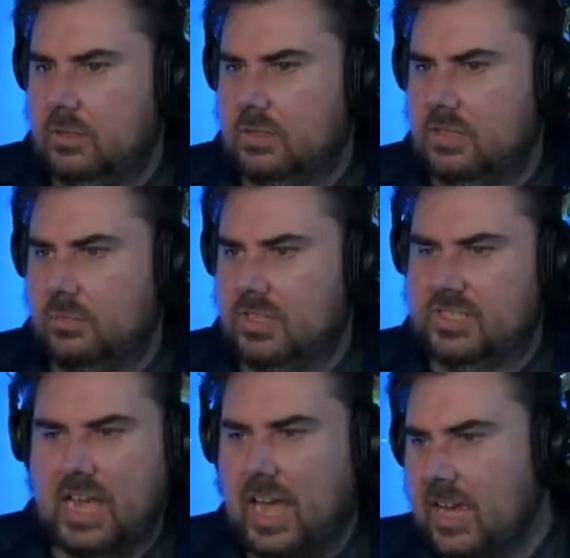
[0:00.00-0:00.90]
some of the
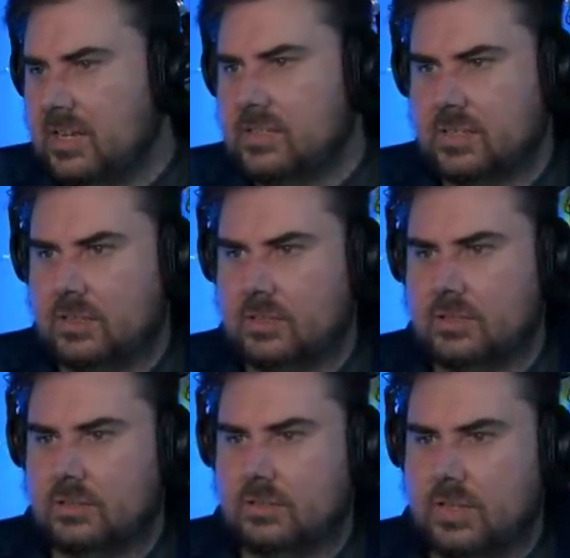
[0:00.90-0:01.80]
signs and
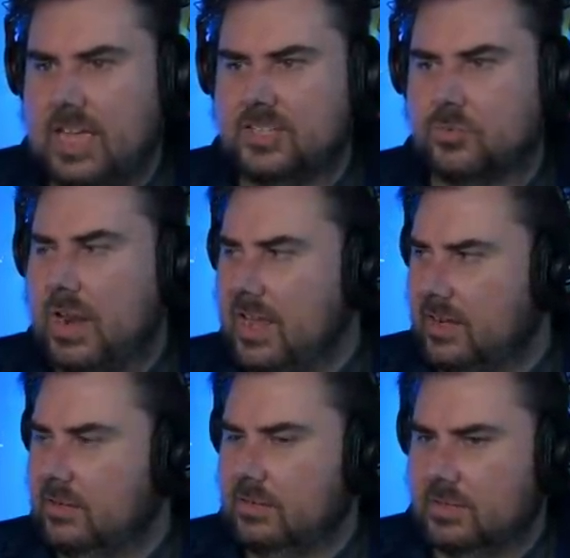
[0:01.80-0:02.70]
the S
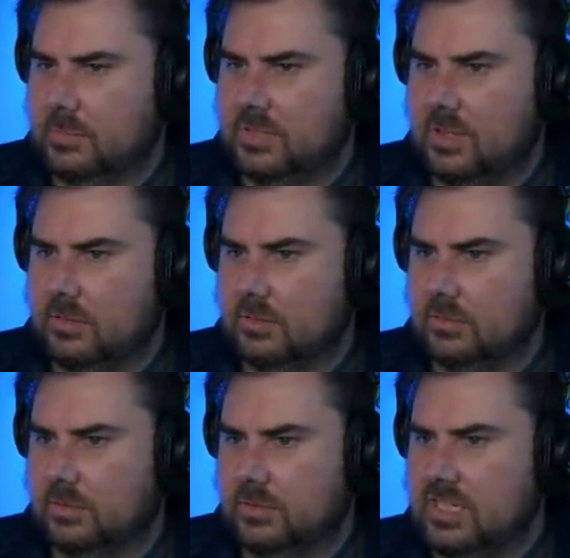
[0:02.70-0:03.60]
rank and some of the other
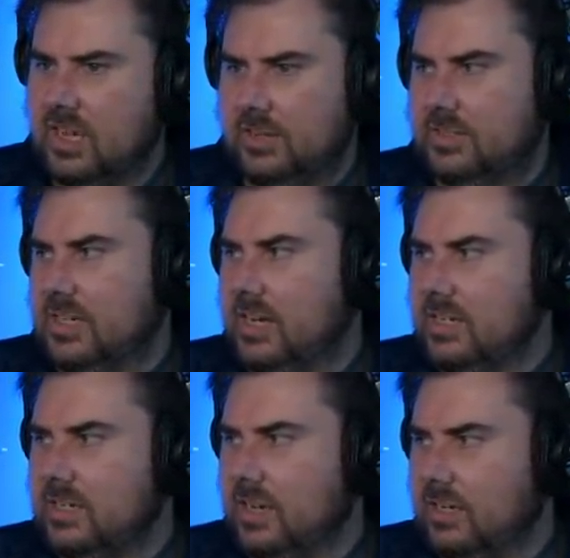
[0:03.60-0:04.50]
little neon
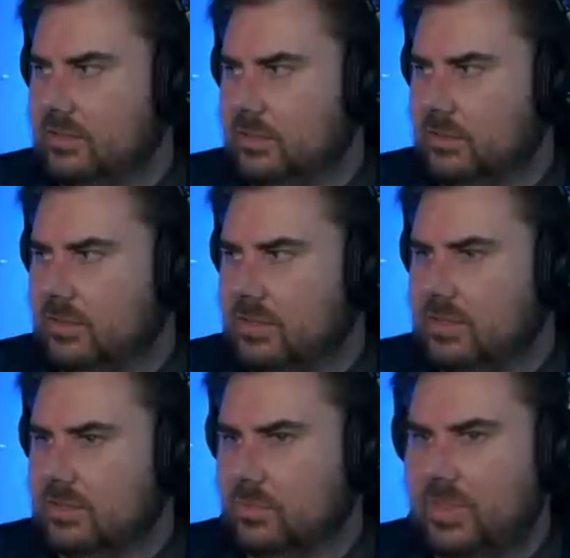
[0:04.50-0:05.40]
signy kind of looking
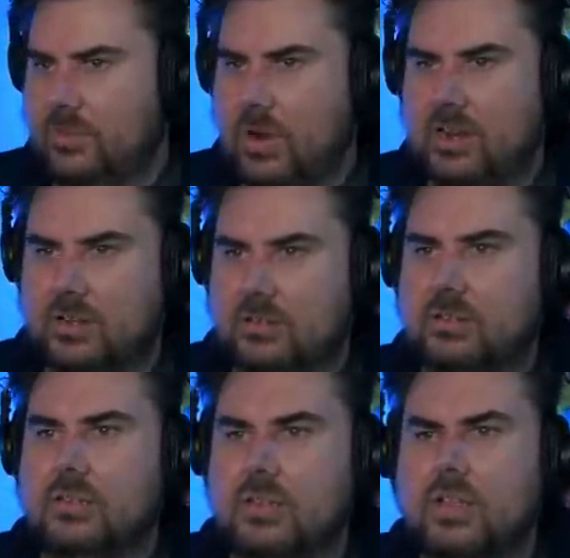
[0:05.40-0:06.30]
things, the way they write,
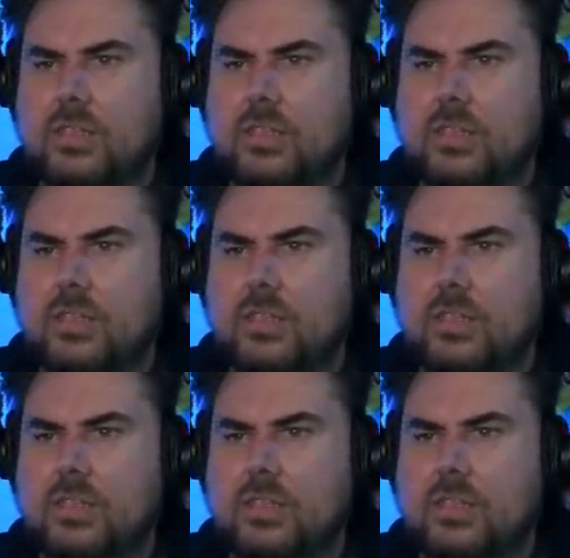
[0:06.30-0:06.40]
the